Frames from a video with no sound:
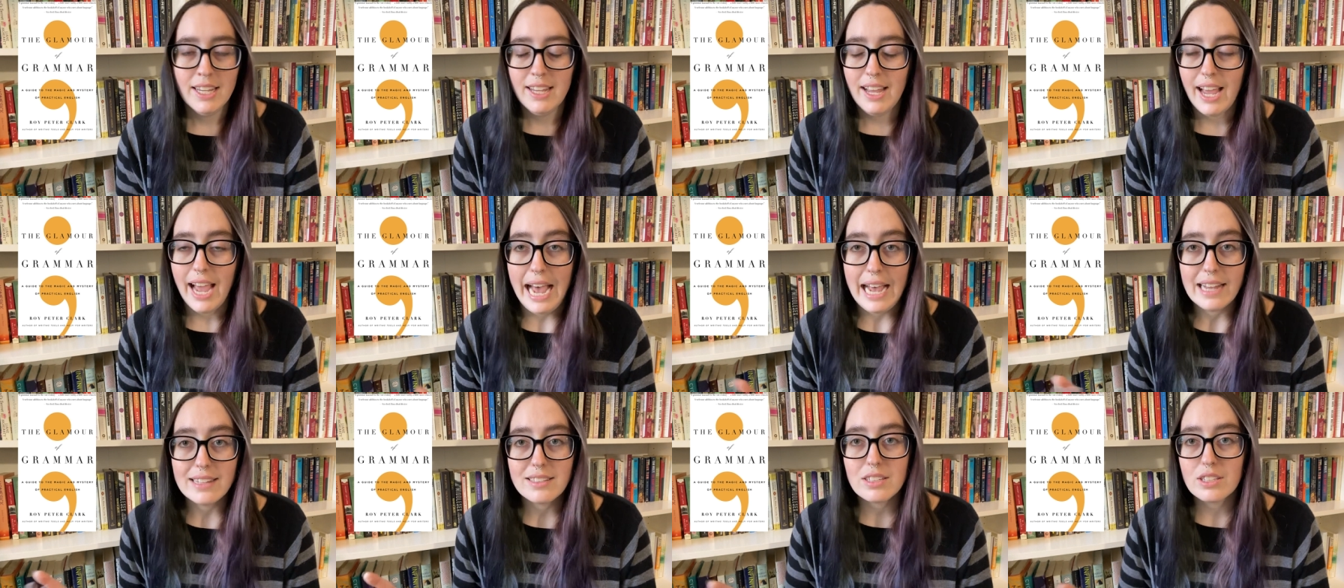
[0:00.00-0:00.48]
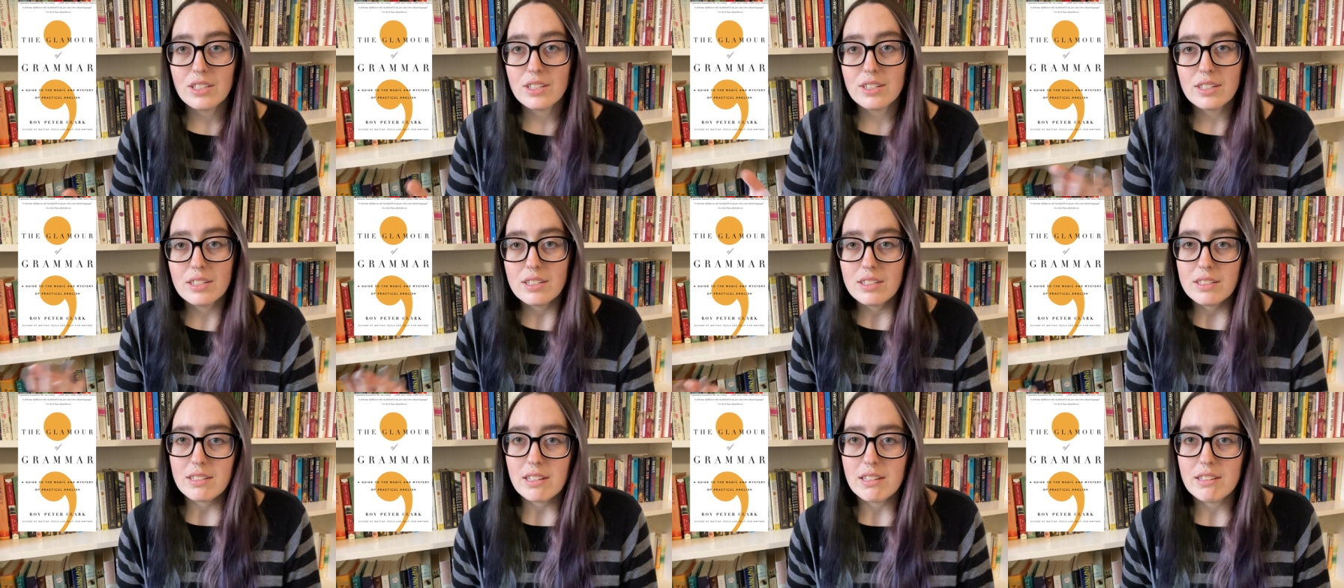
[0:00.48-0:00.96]
has
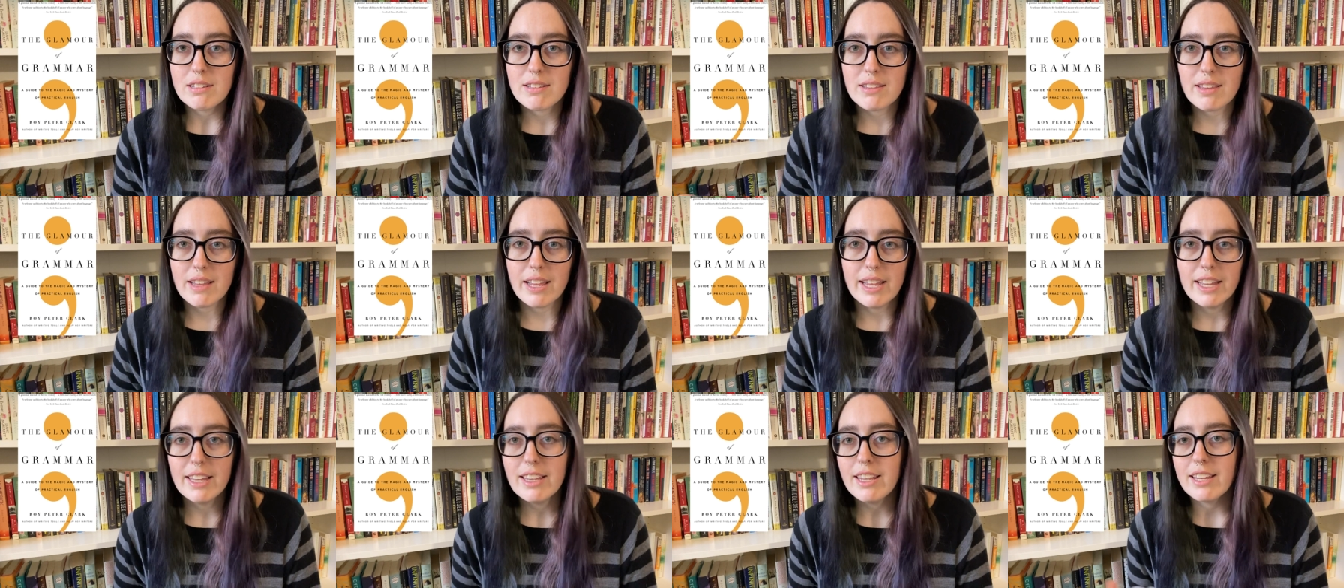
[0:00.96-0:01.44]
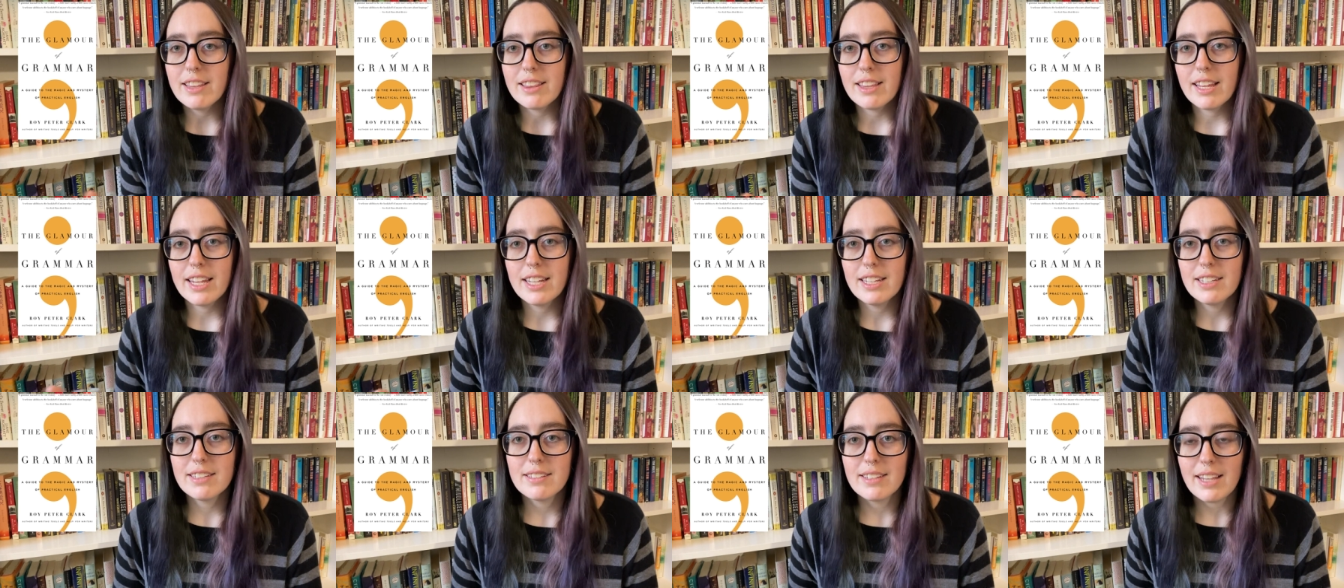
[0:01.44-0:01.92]
learned since then and
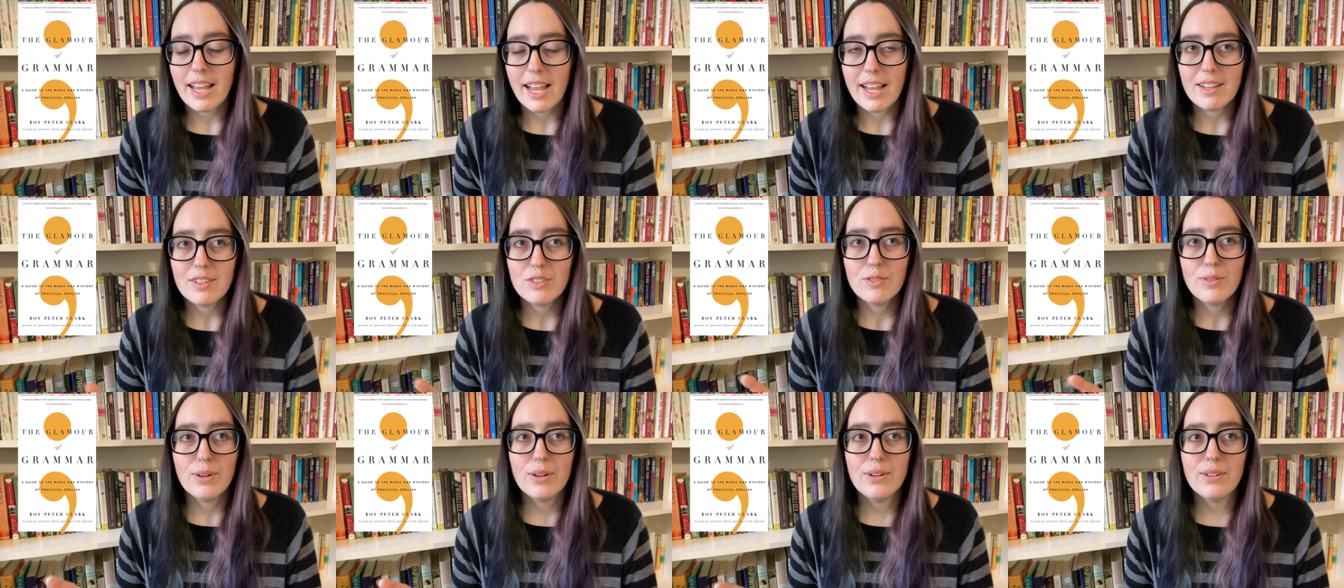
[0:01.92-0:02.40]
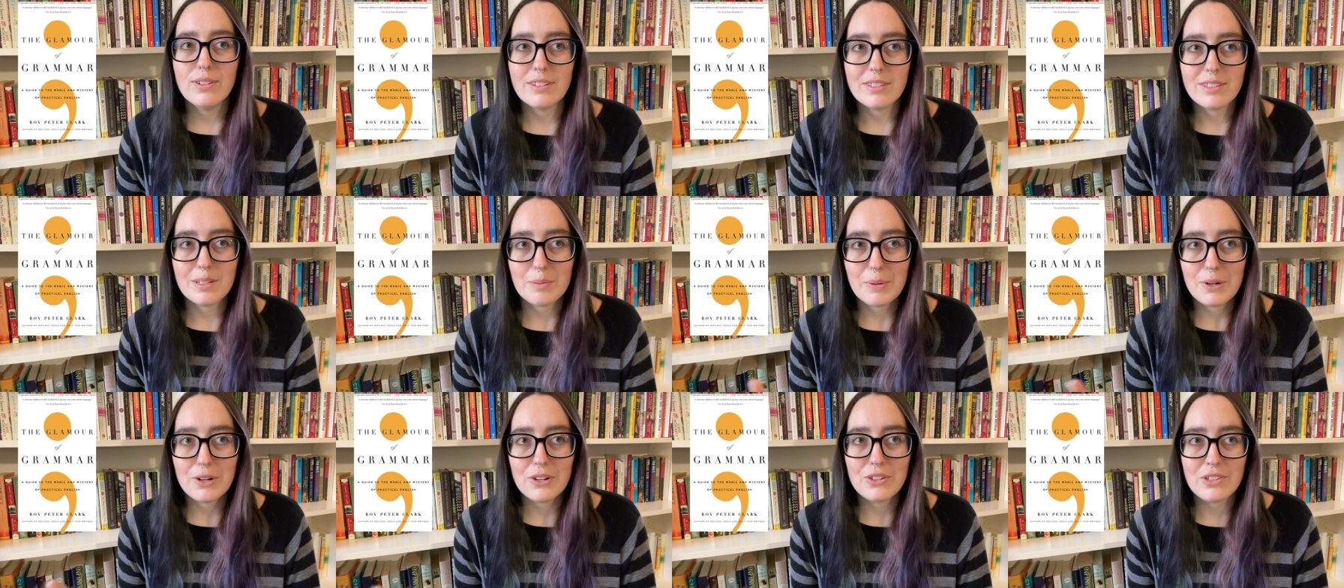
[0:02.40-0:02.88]
like has grown as
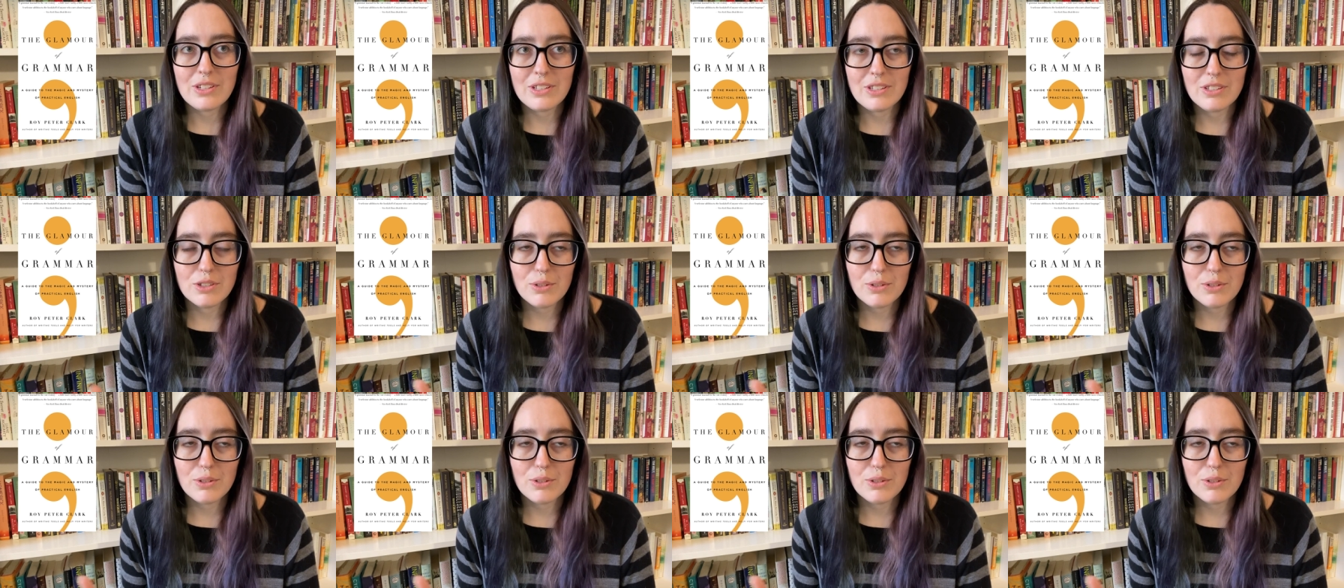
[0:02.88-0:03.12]
a person.